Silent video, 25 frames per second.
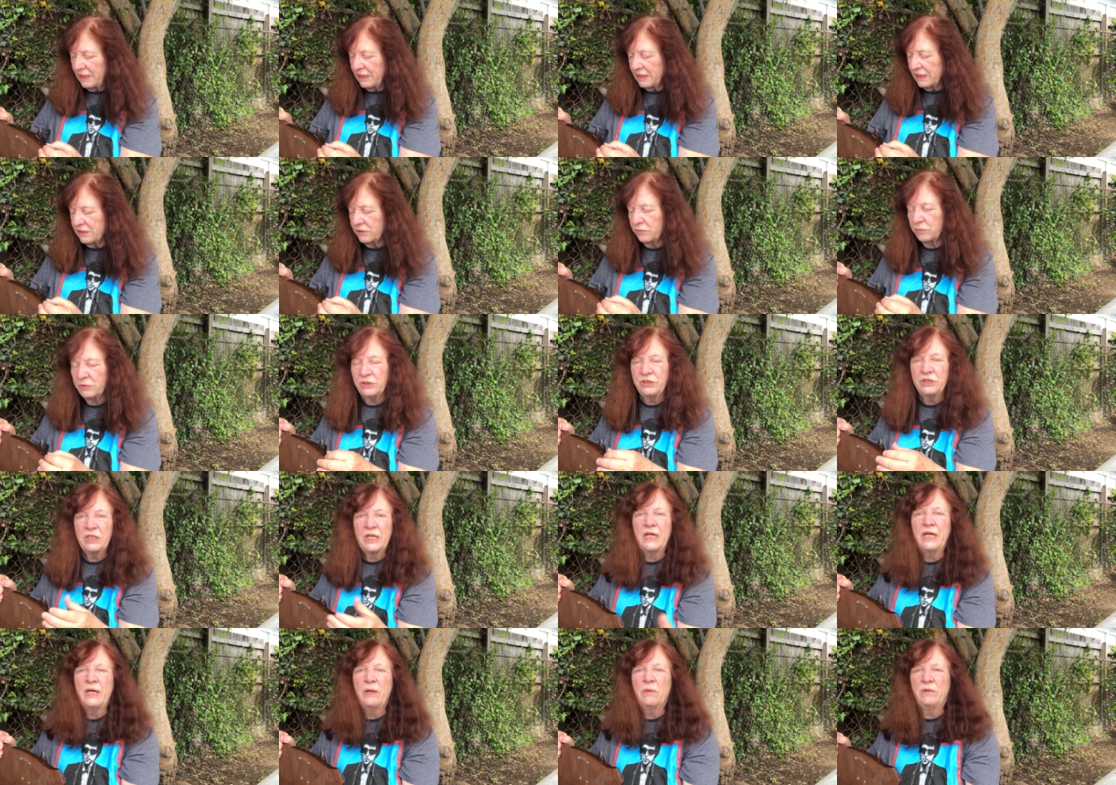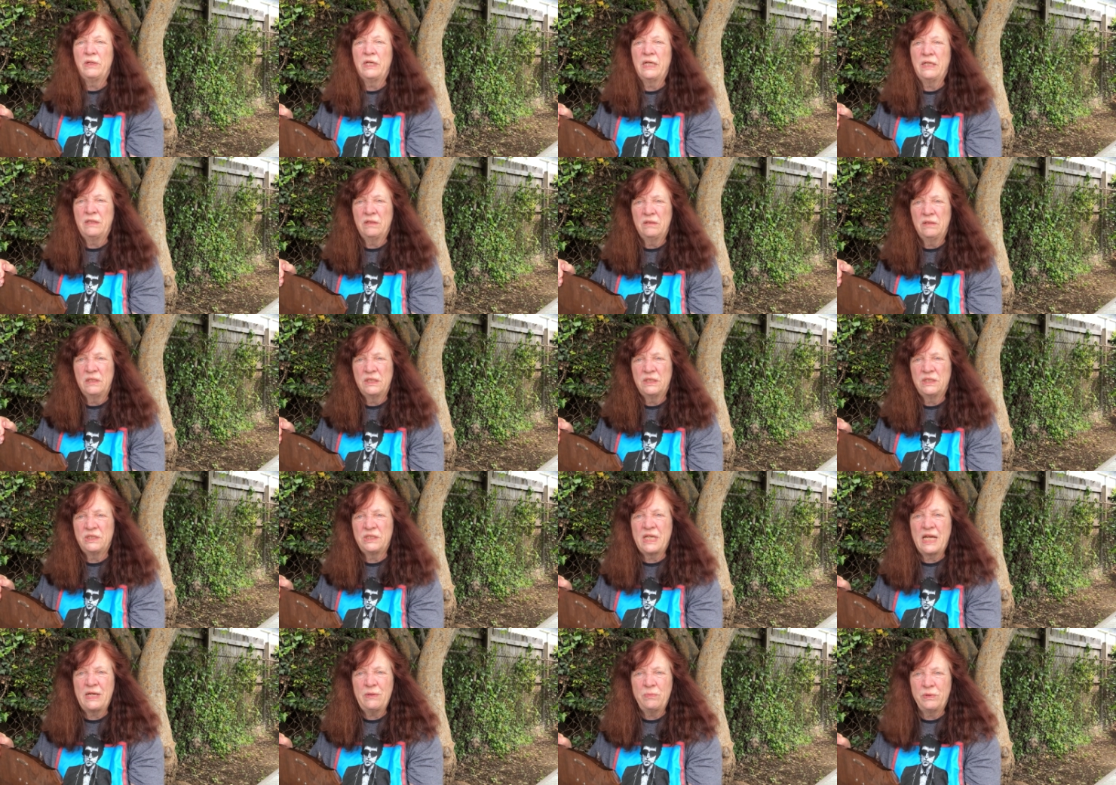Because it, it, it, it
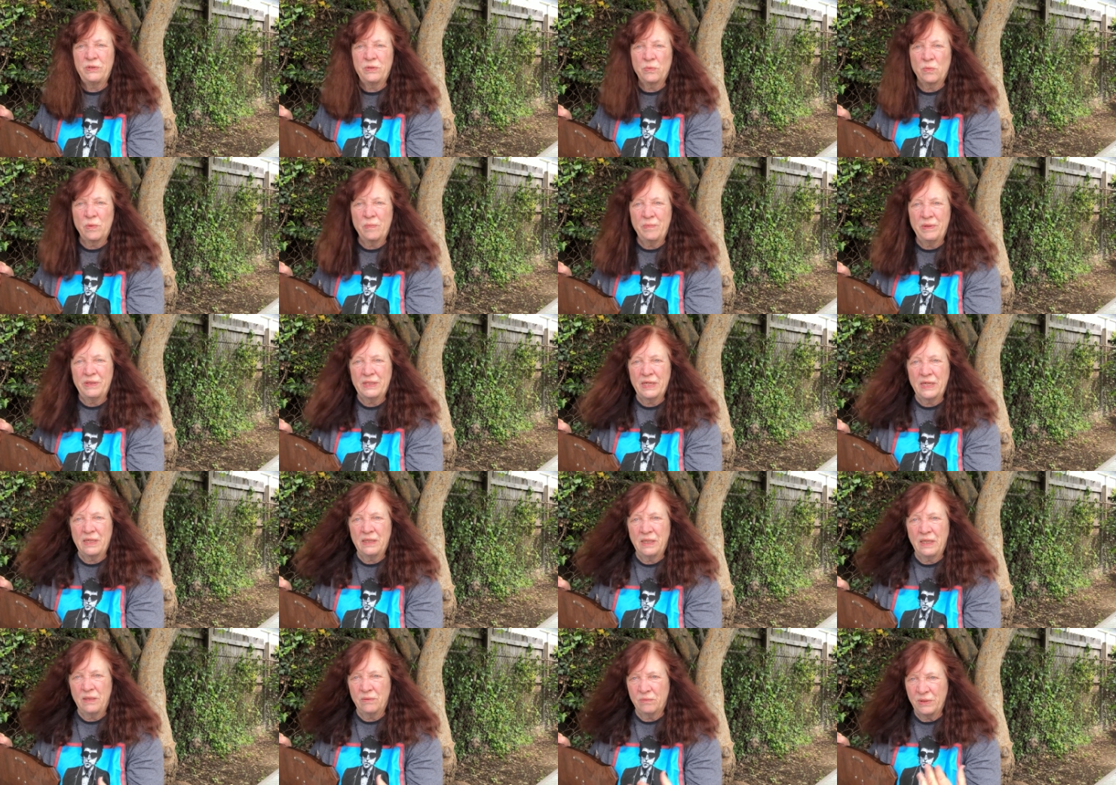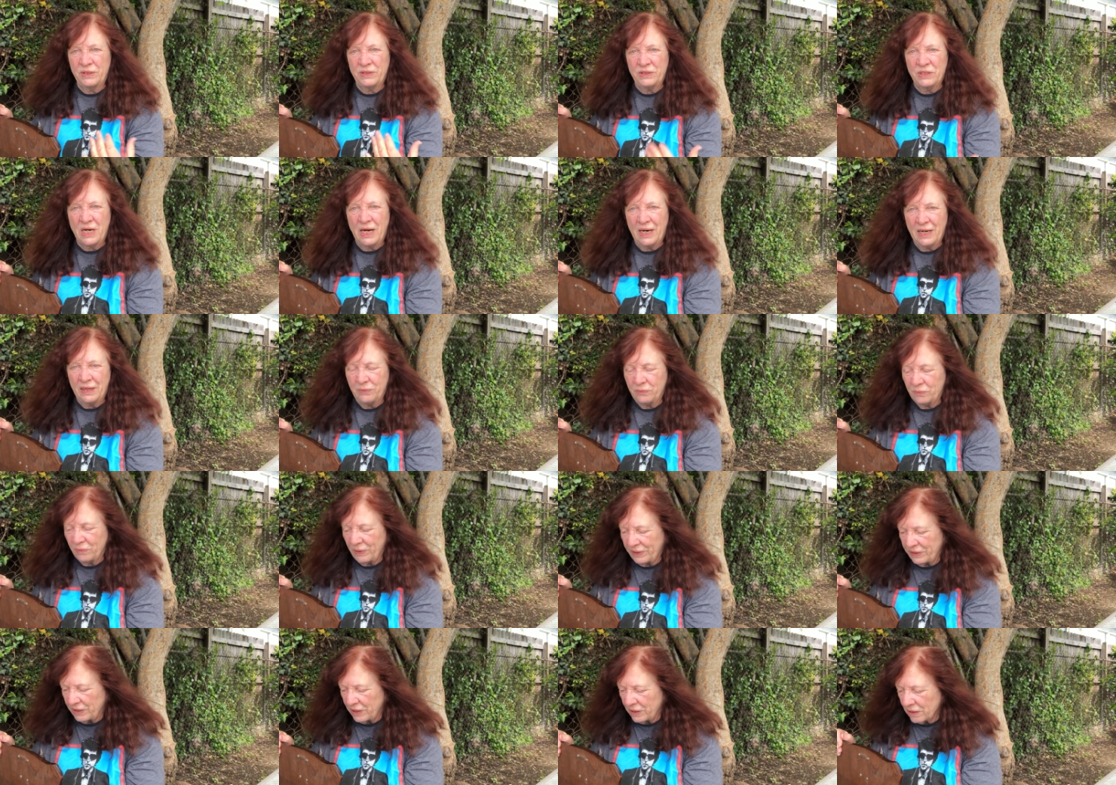stayed with the woman that it retired
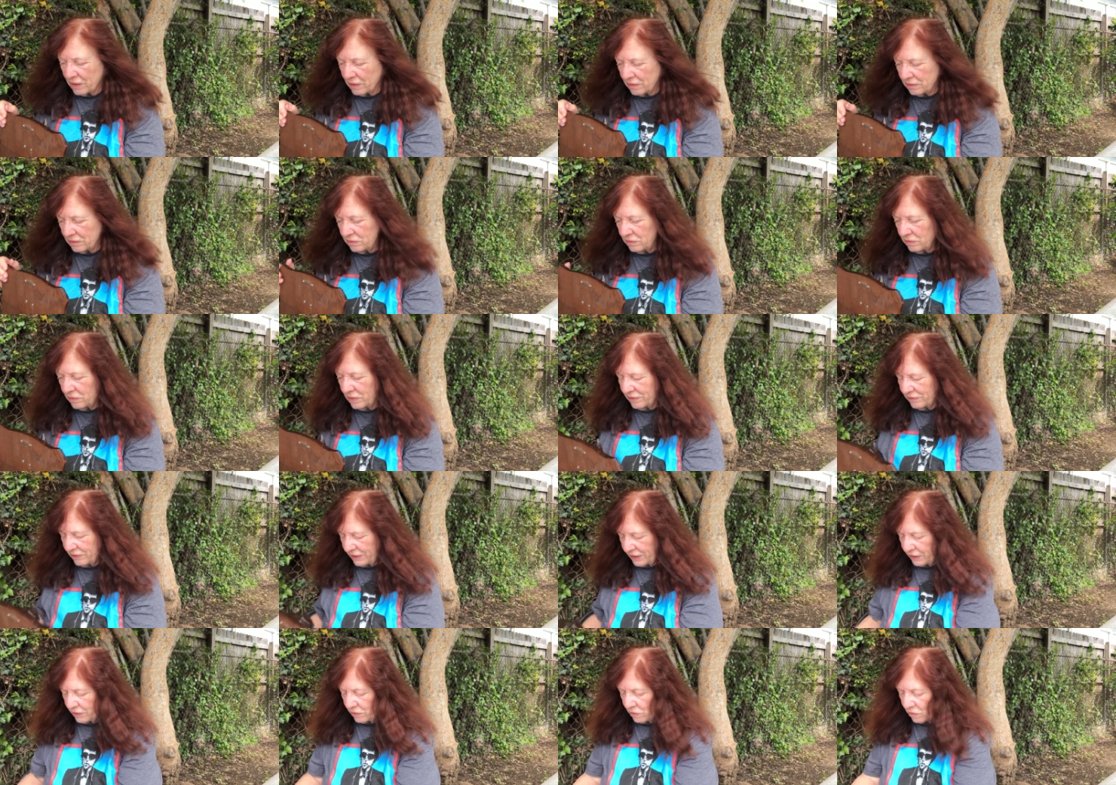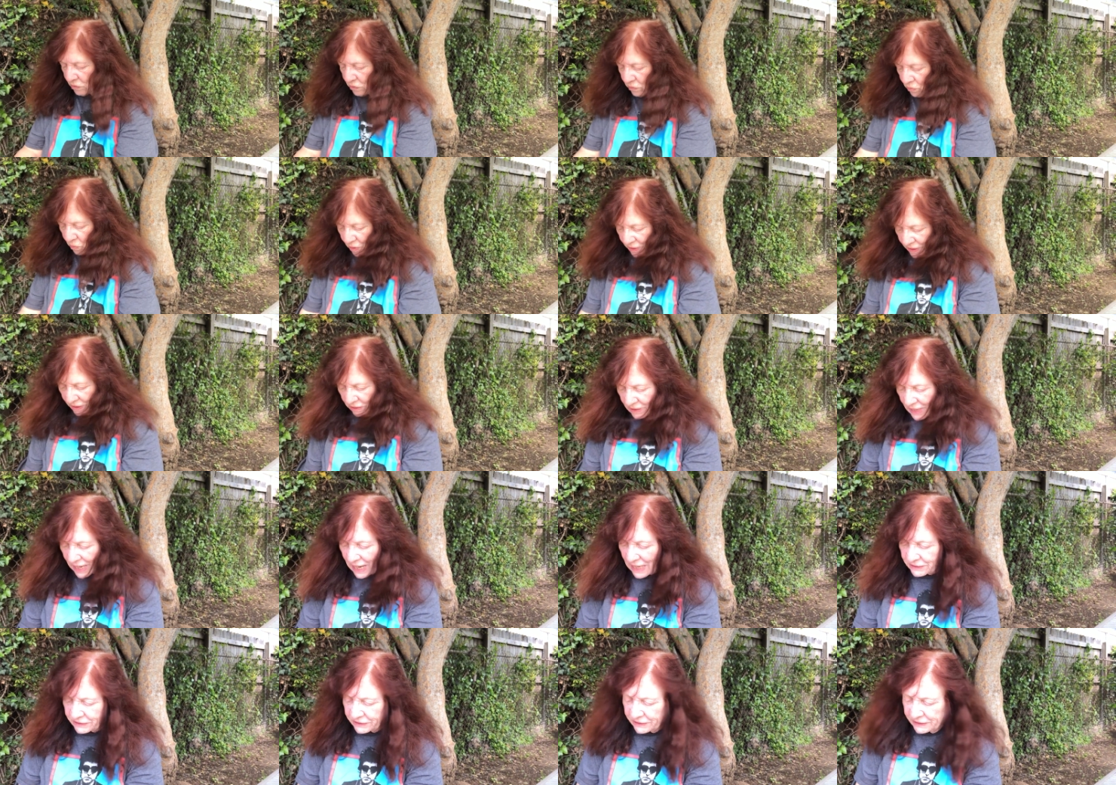with, you know, who, you know, who won it
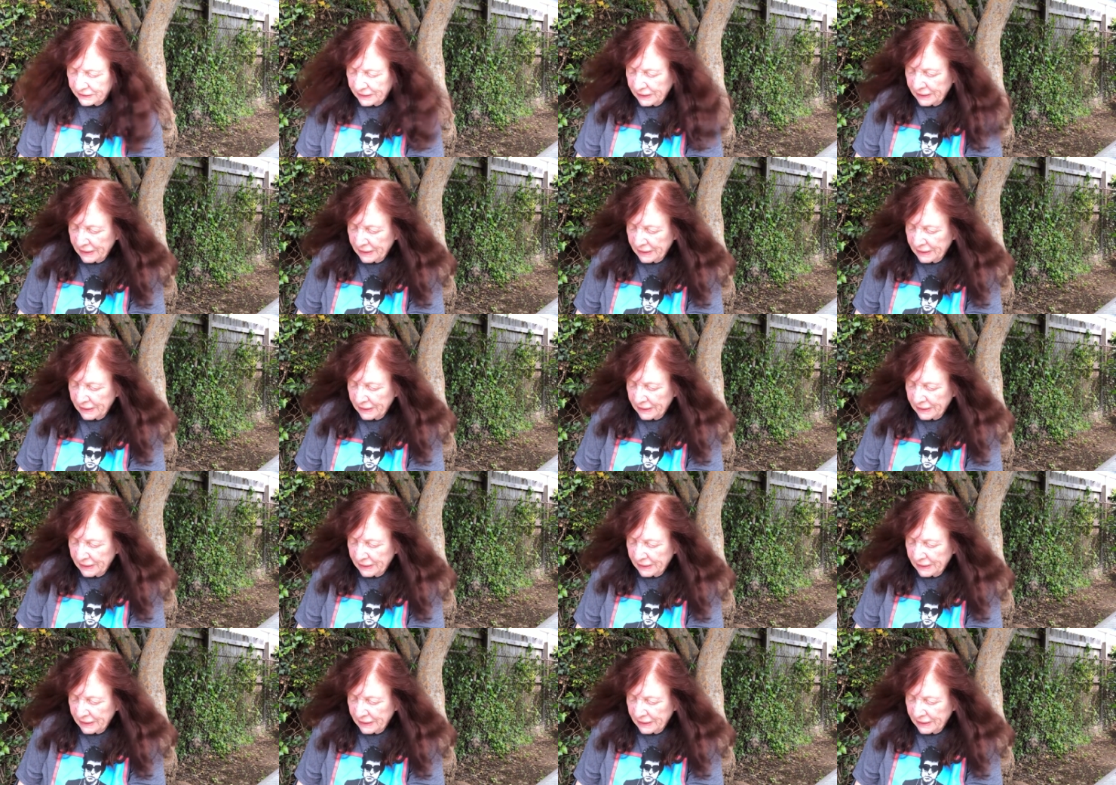last.